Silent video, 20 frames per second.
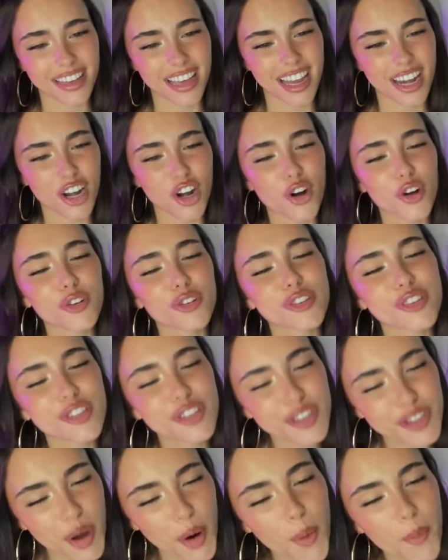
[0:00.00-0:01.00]
and it hurts
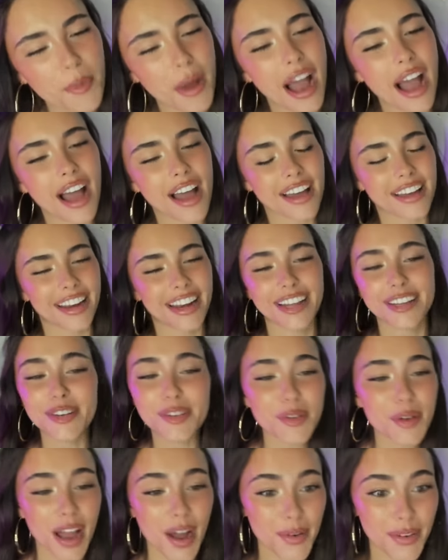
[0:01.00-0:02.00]
so bad and I
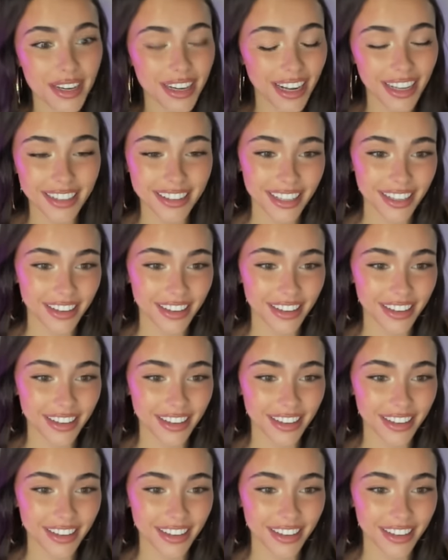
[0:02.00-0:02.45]
don't know how it got